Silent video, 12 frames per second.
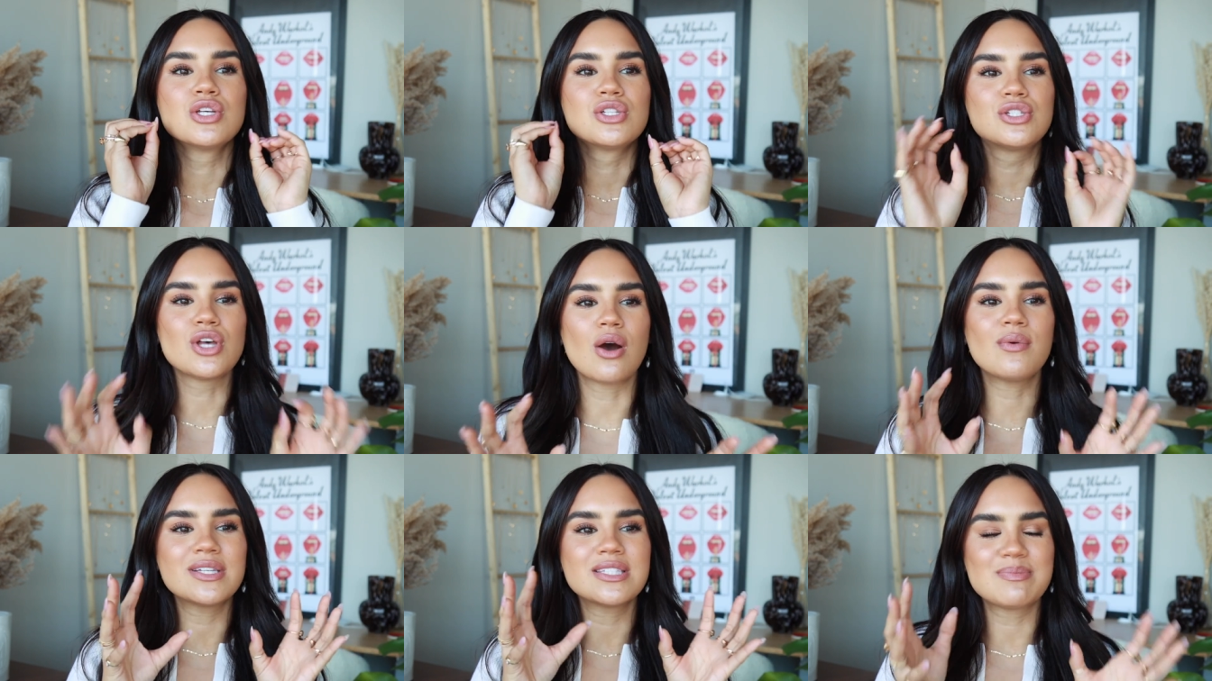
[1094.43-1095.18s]

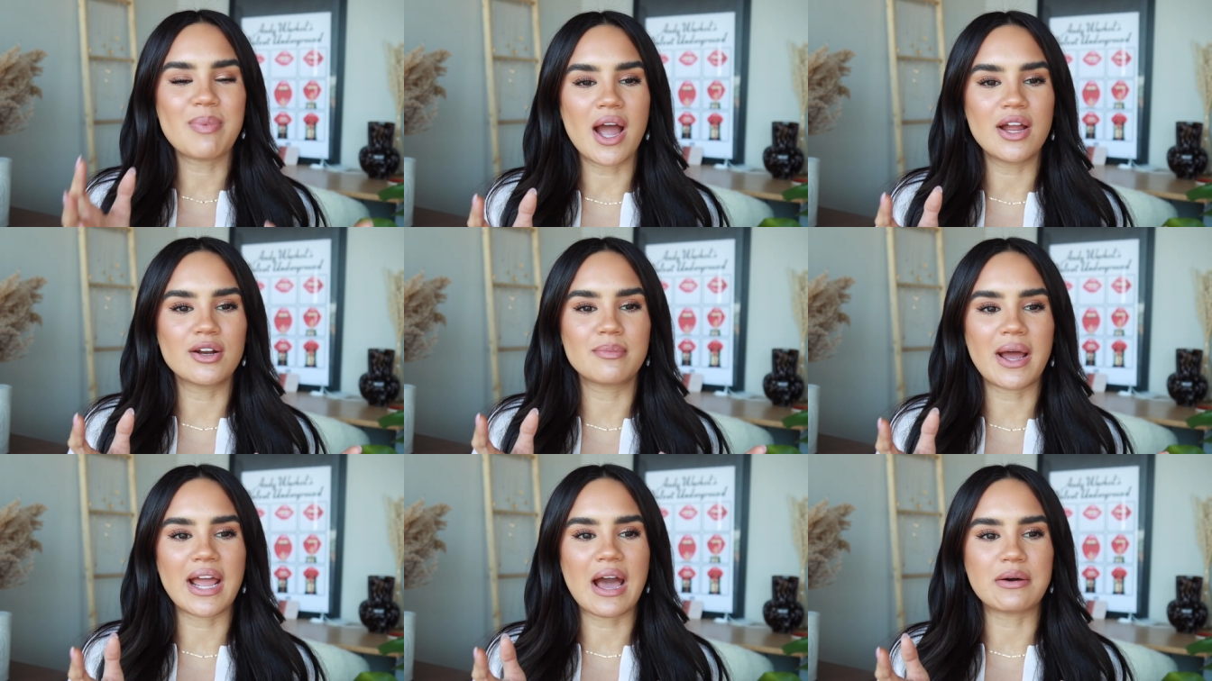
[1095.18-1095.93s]
so inspired
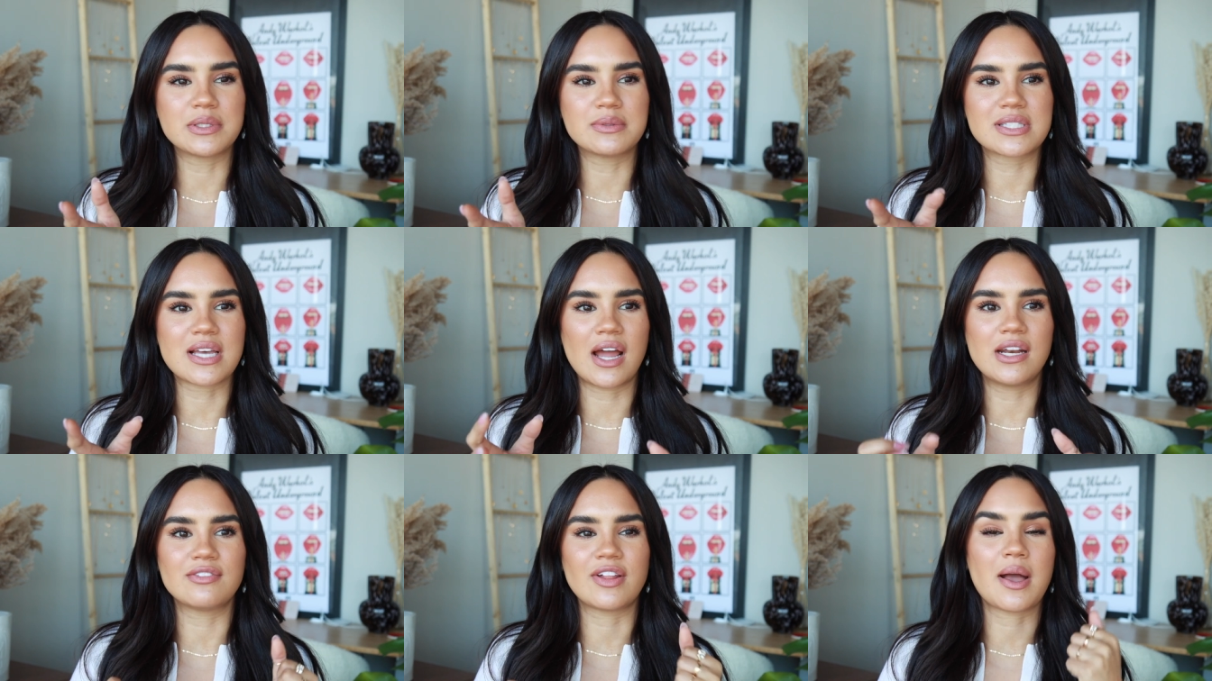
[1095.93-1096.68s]
by how it was
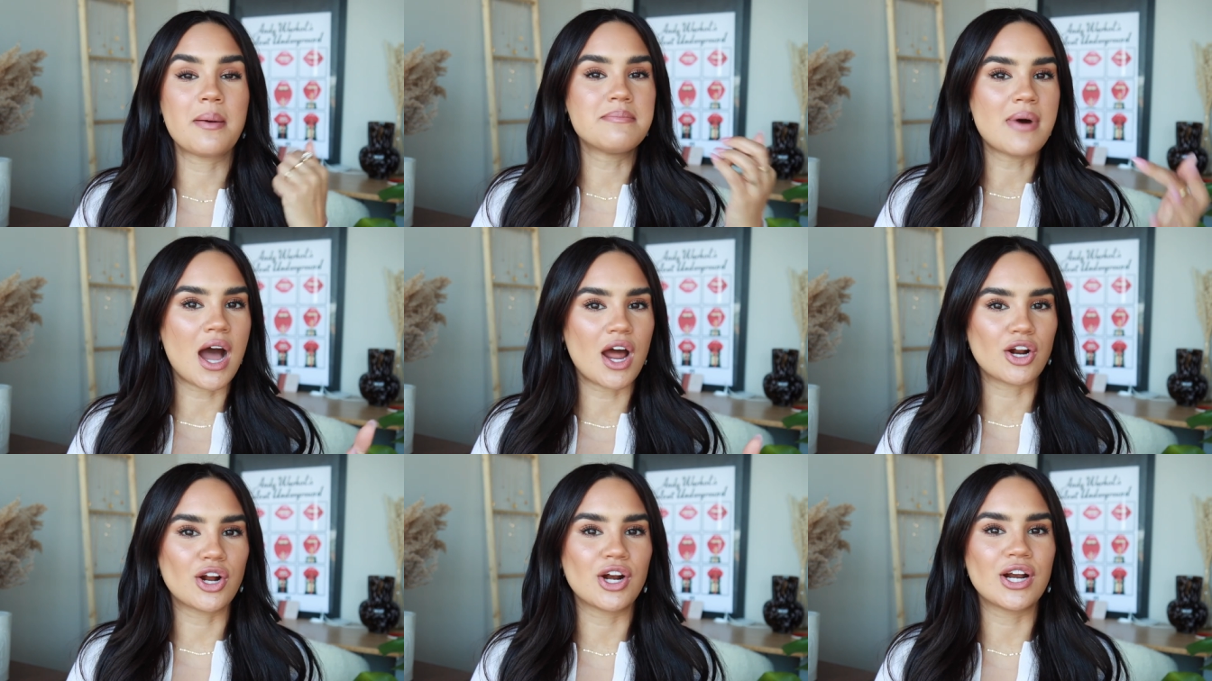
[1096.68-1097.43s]
kind of like a
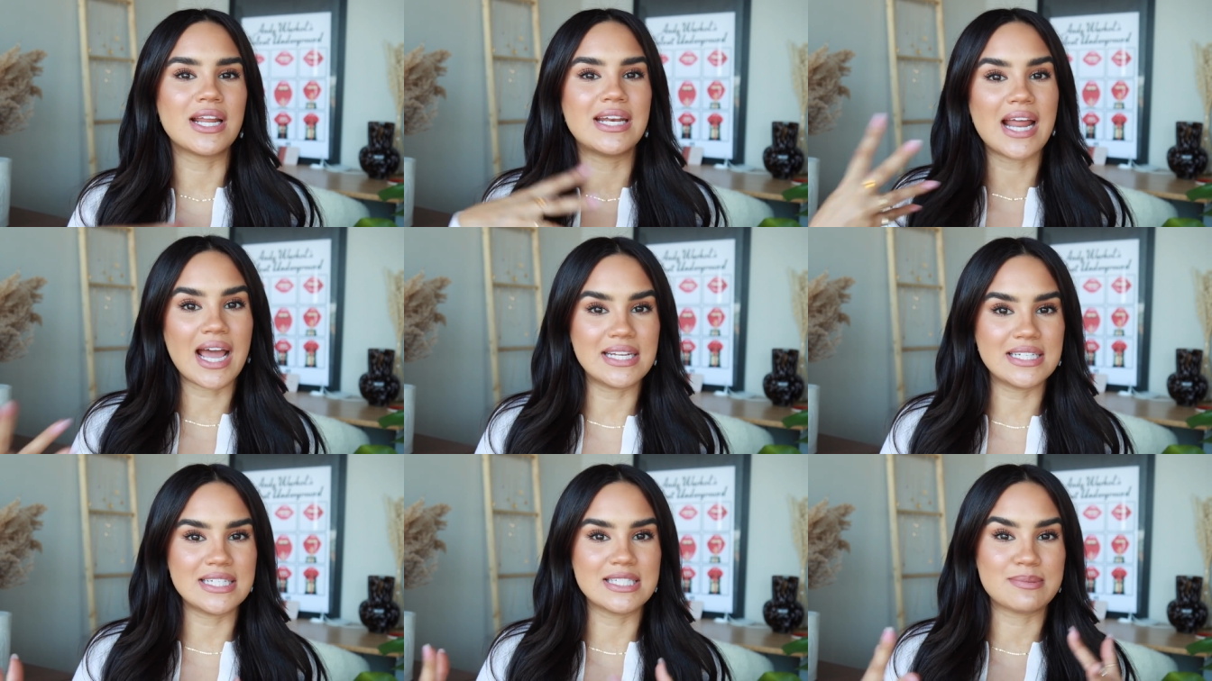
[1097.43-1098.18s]
modern
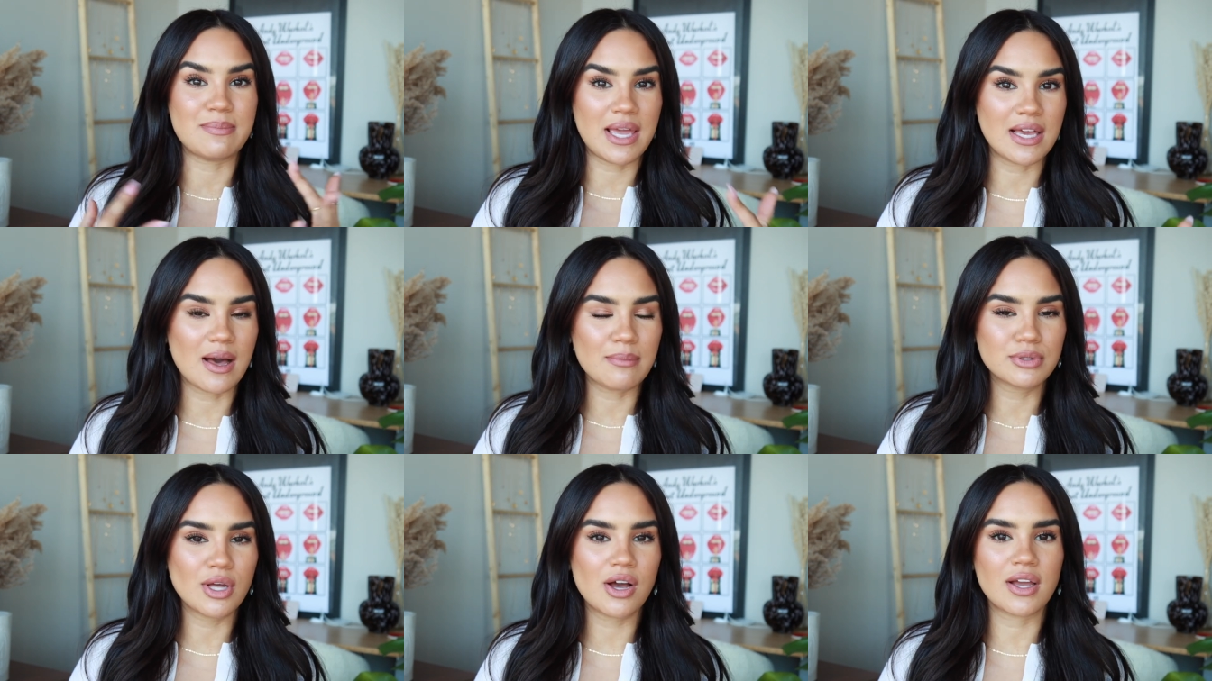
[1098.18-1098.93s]
90s
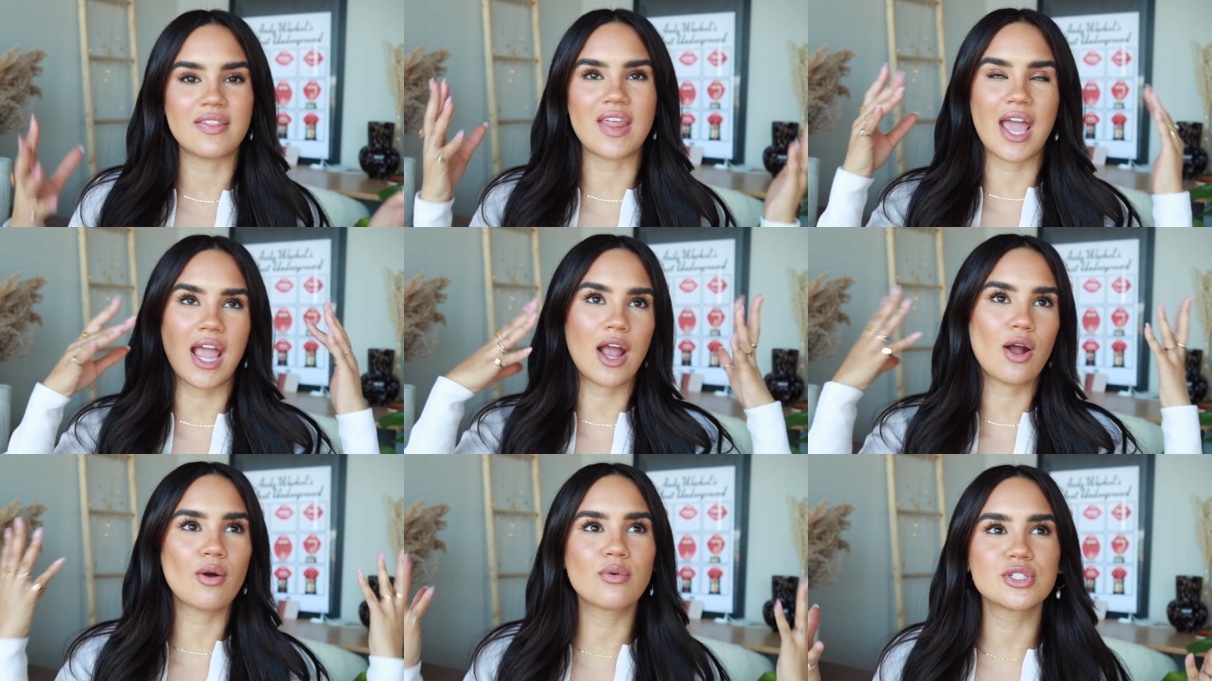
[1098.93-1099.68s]
makeup look and the
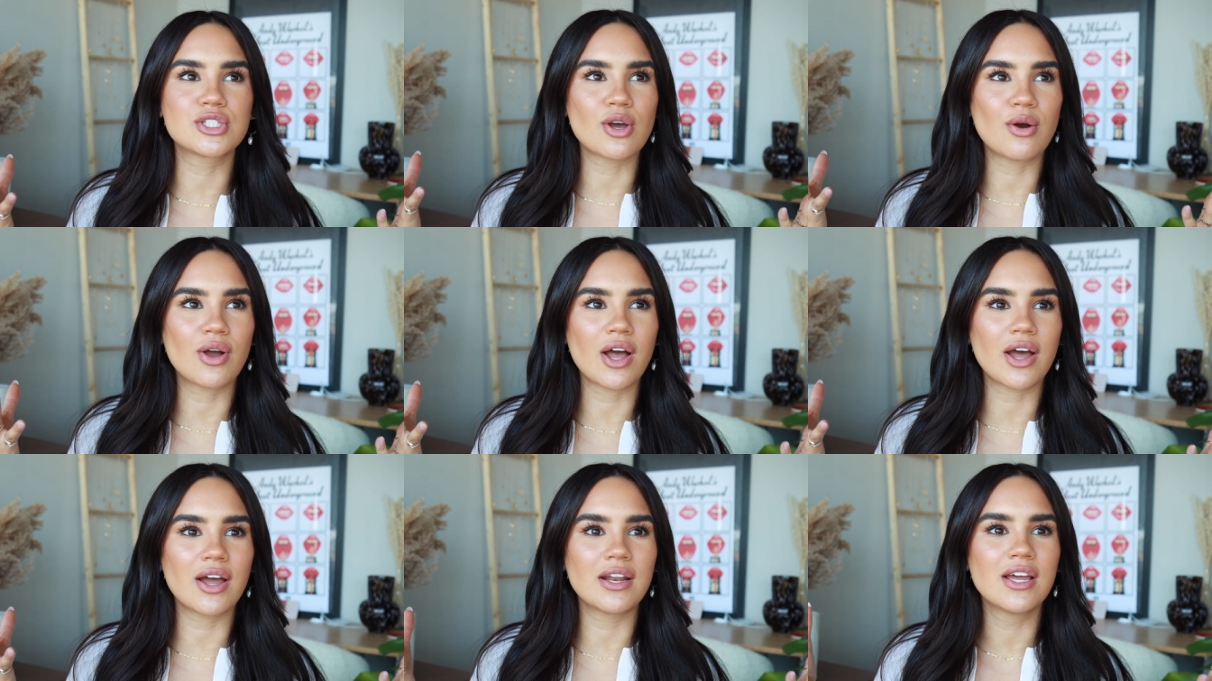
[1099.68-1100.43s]
hair was so
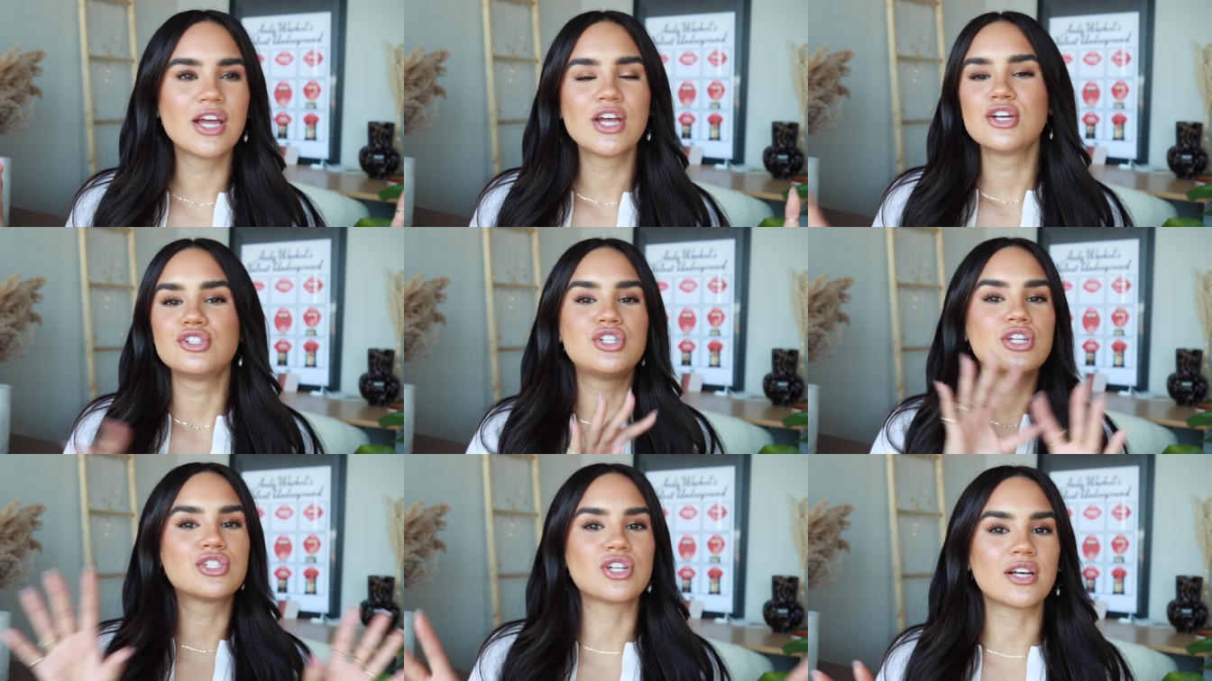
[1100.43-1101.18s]
good.
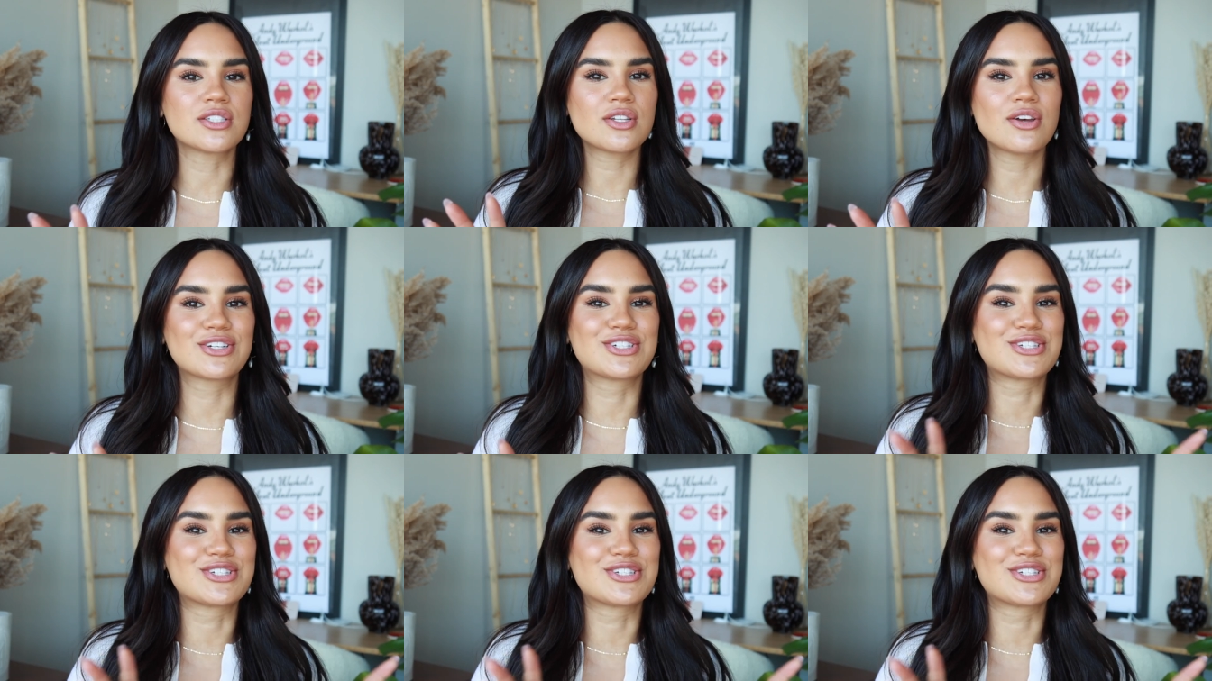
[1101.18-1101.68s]
She just looked